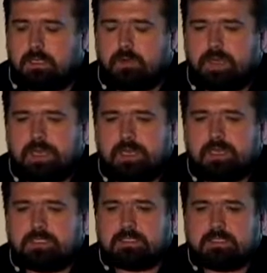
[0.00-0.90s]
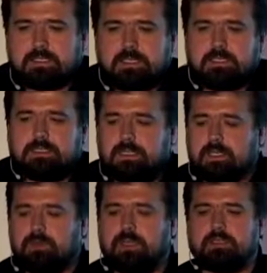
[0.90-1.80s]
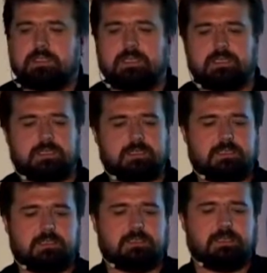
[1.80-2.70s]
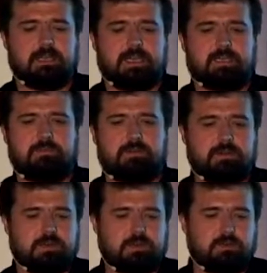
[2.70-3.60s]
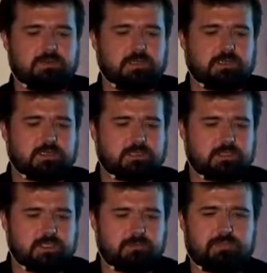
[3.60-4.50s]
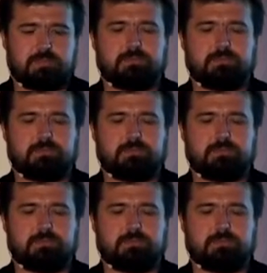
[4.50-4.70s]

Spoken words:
Okay, let's take a look at the header file of the last type.